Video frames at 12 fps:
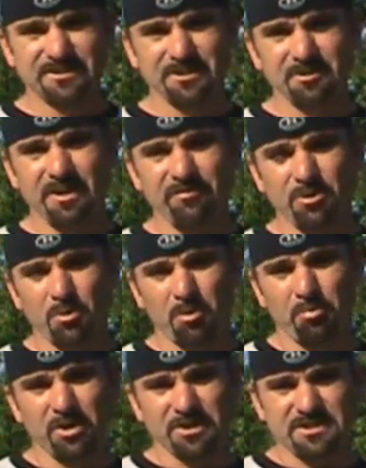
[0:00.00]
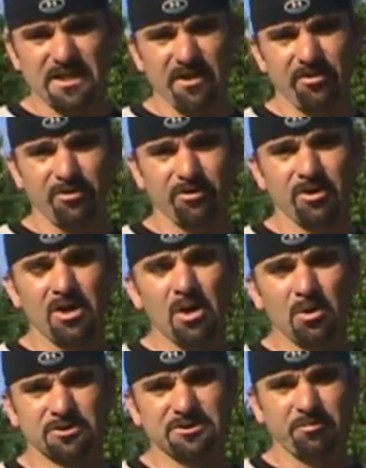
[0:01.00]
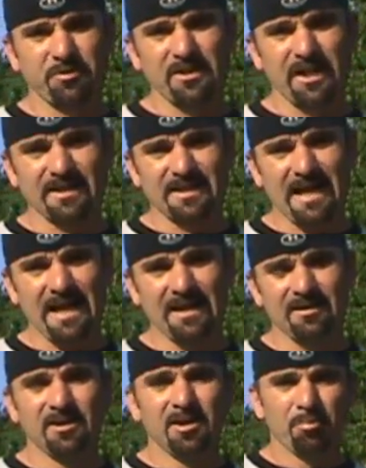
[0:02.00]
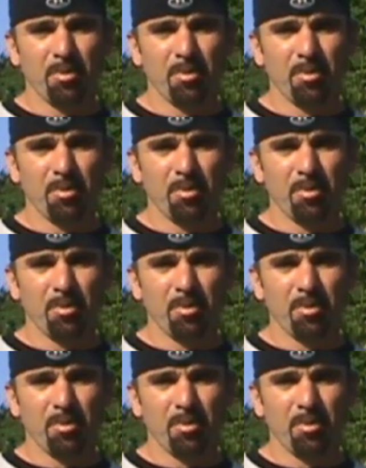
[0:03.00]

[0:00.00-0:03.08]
to, if you want to put a tether or something like that,